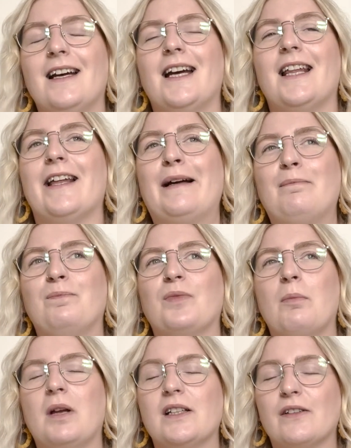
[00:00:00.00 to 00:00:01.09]
them
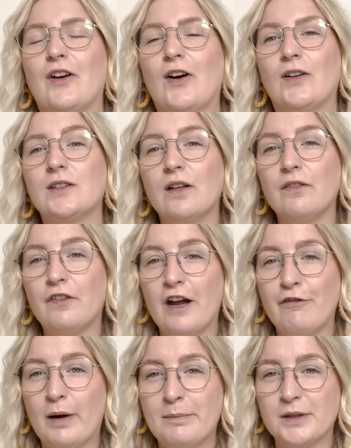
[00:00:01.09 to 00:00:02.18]
because I've got 5
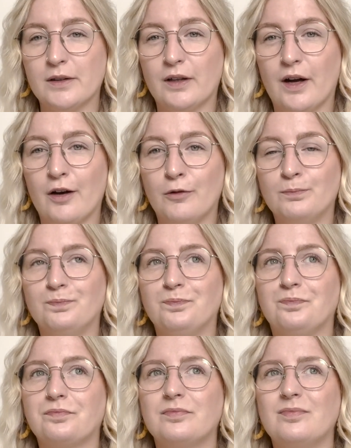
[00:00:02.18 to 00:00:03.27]
WIPs on the go,
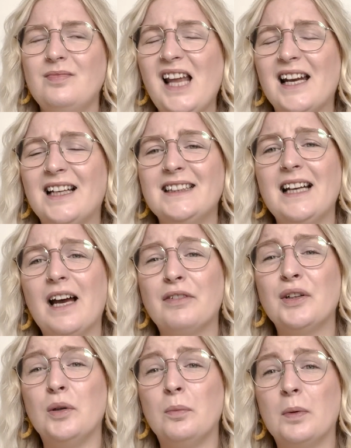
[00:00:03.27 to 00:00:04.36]
and I didn't have a
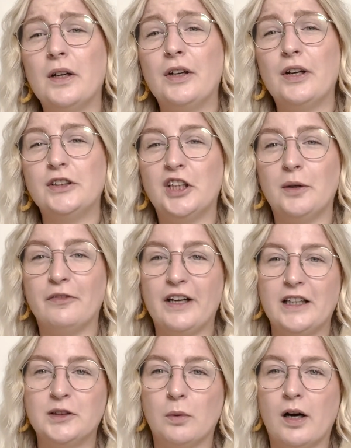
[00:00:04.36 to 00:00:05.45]
hoop, an urge hoop for
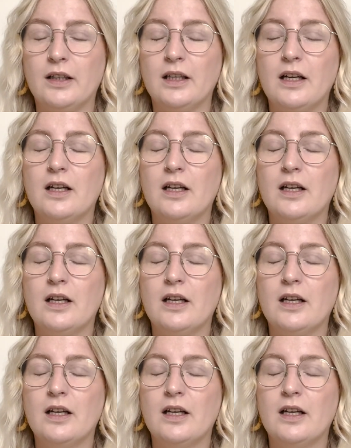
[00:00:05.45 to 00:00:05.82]
each one.